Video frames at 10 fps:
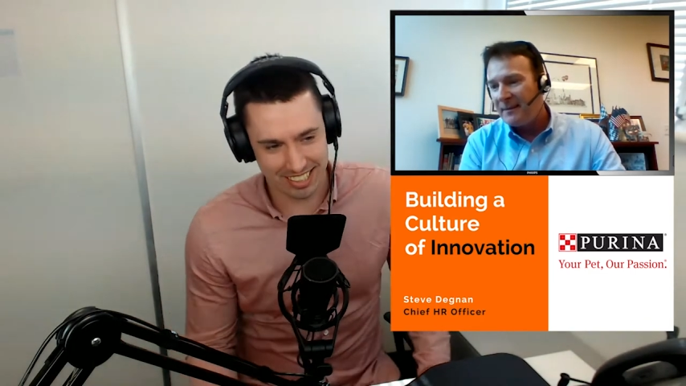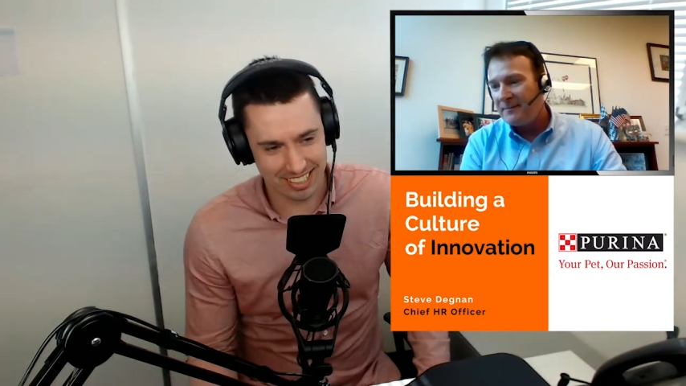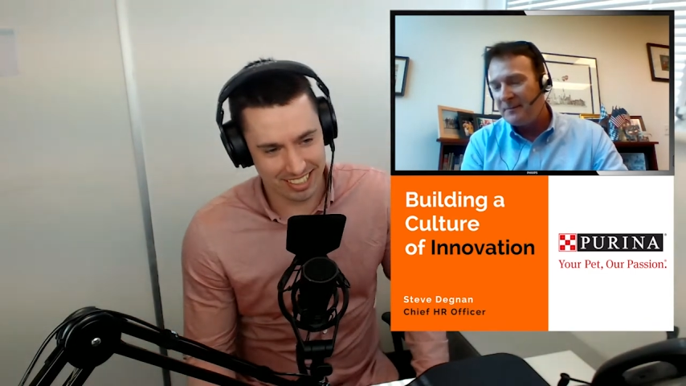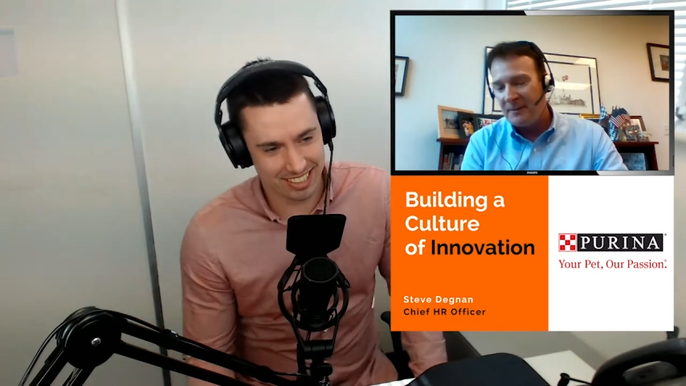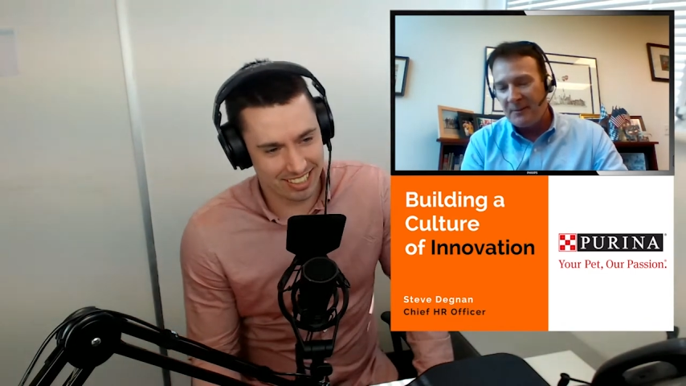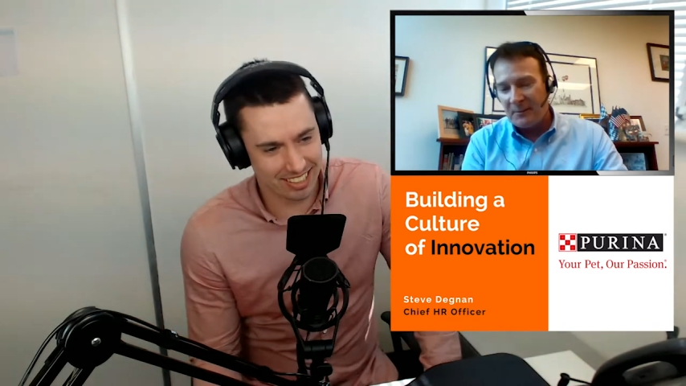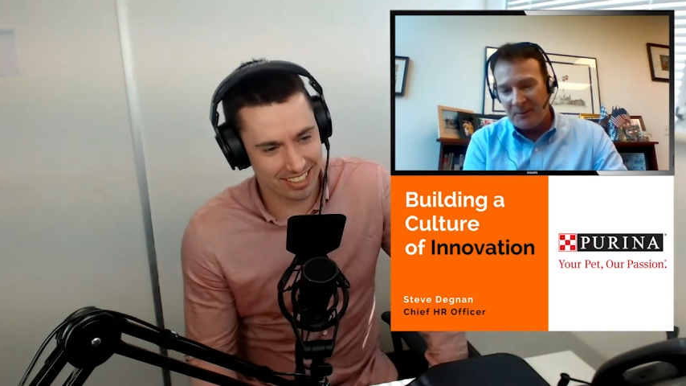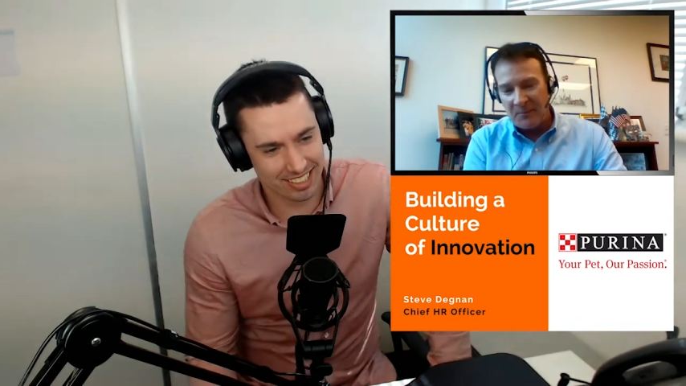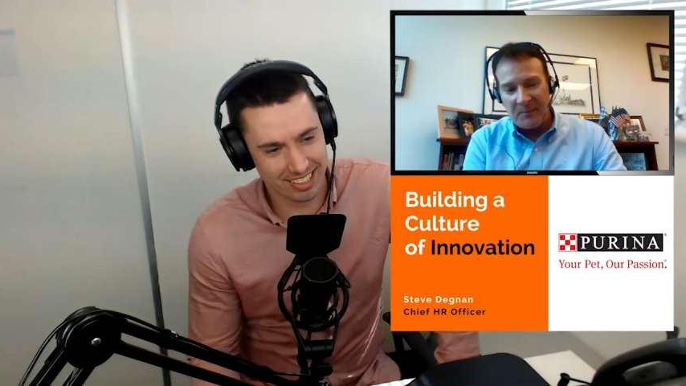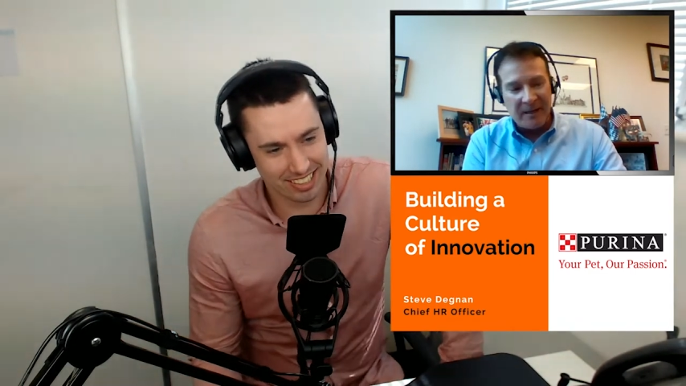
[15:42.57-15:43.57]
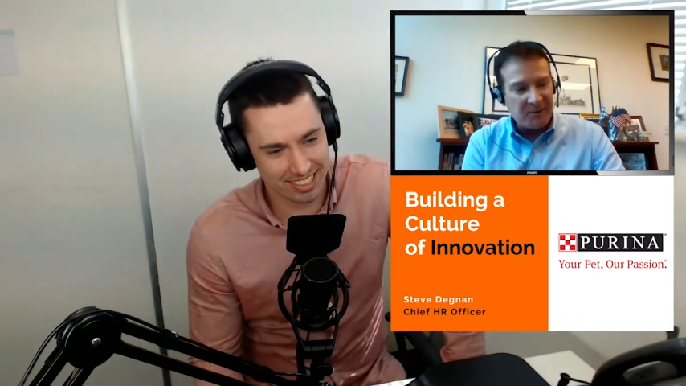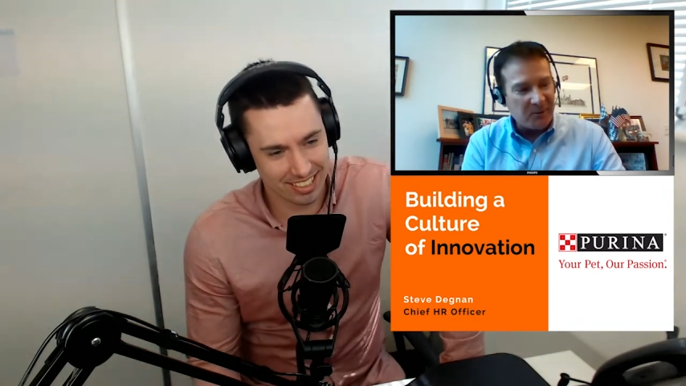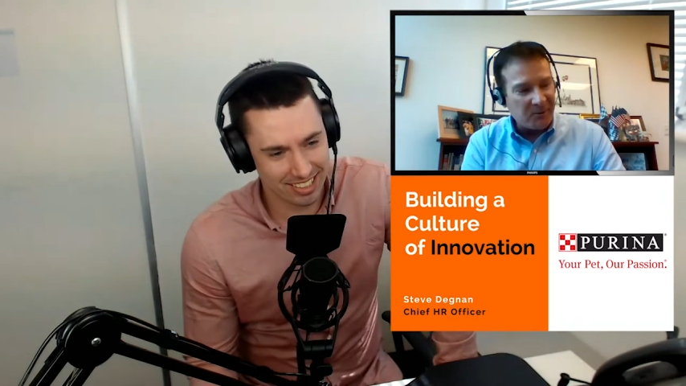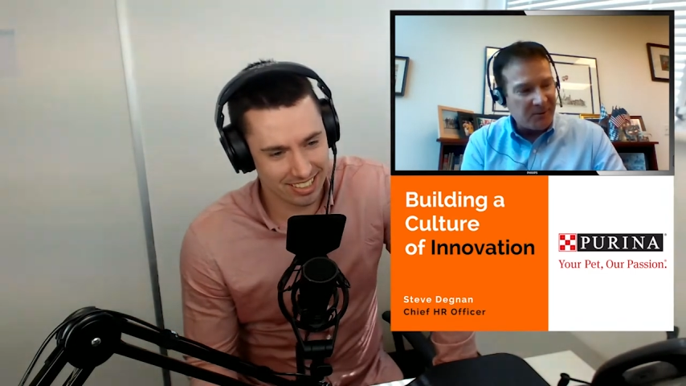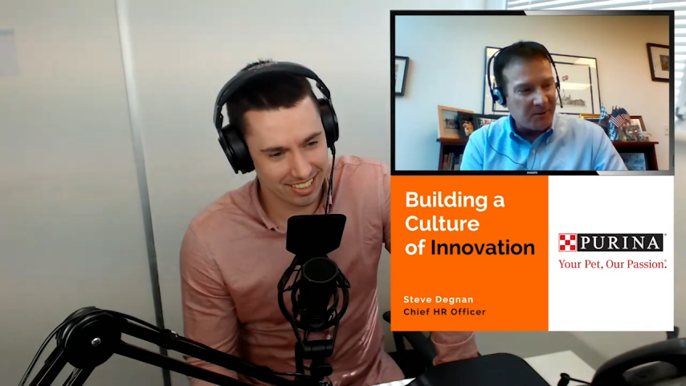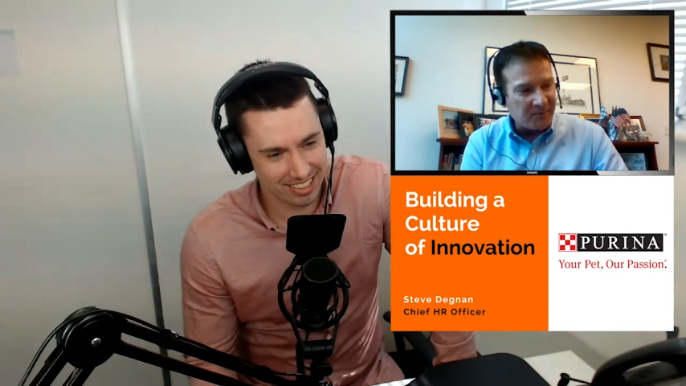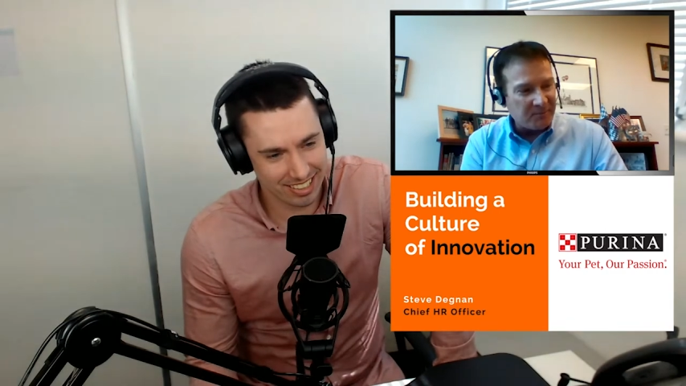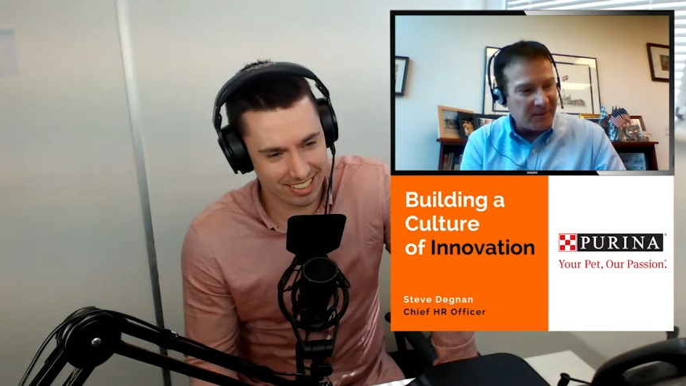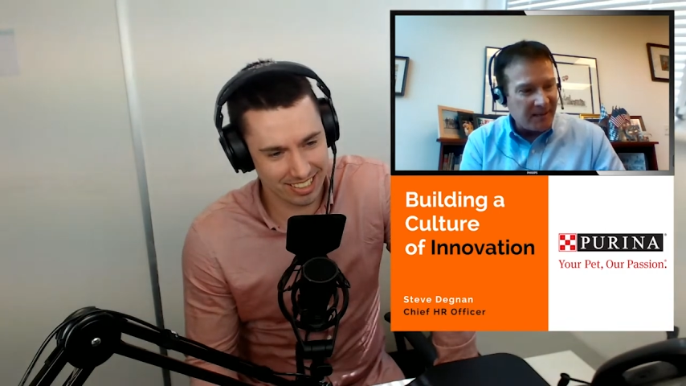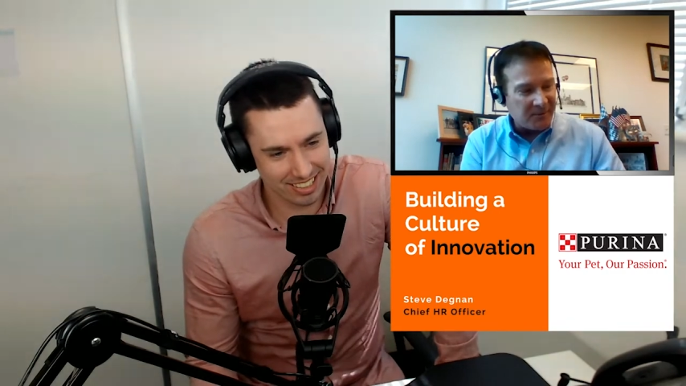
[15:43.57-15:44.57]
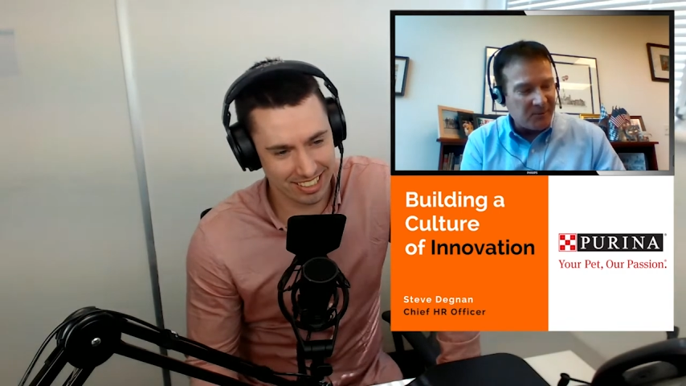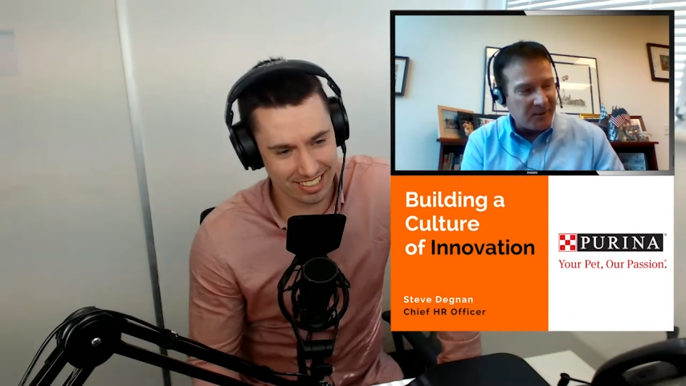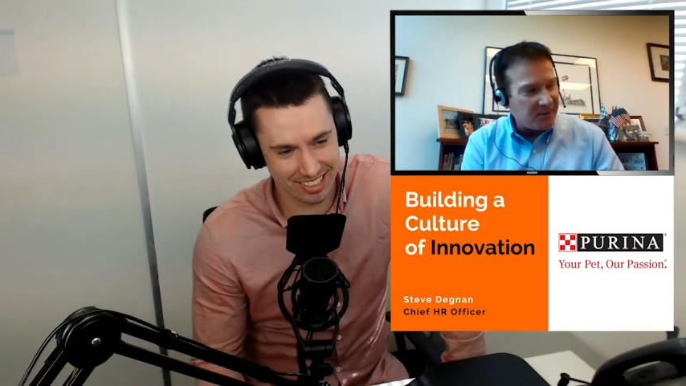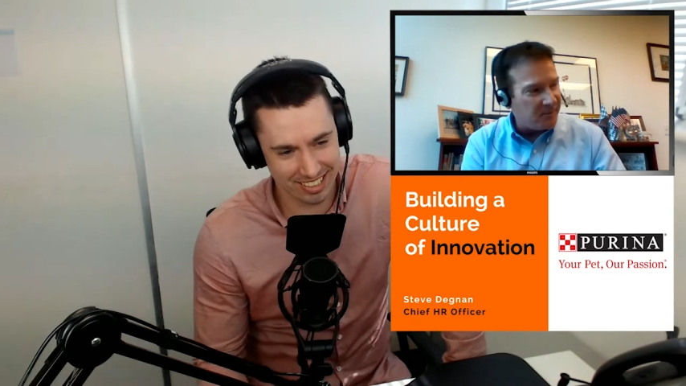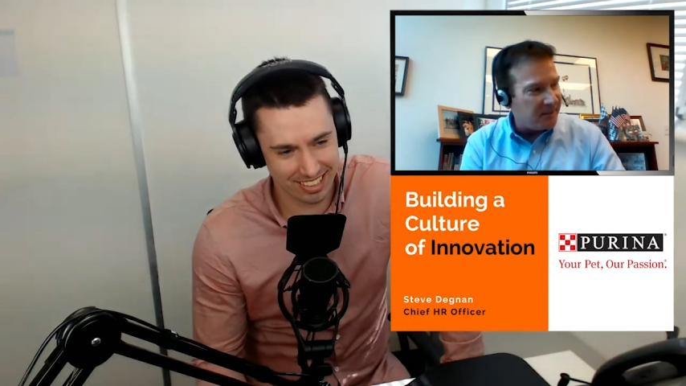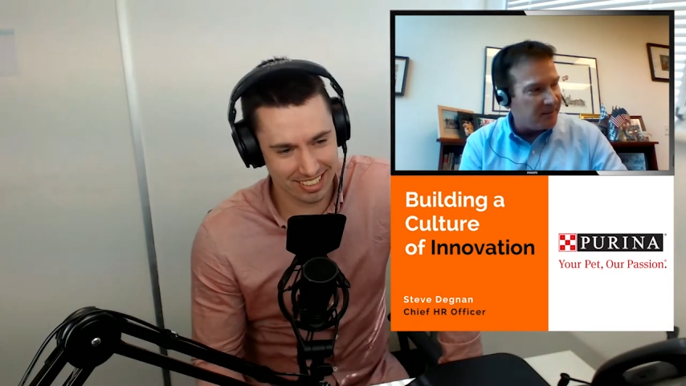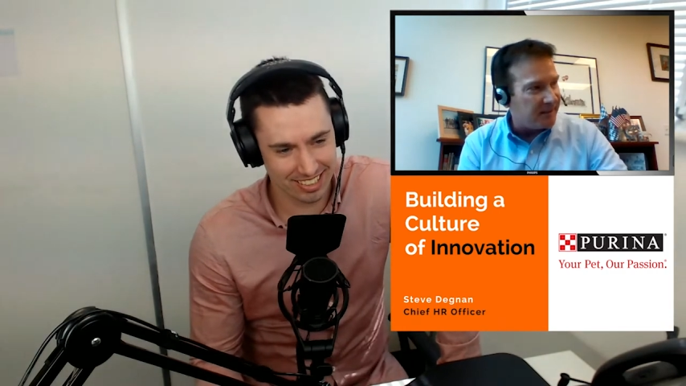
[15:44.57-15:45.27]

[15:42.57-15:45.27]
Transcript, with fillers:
Speaker 1: your, your man Churchill has a great speech that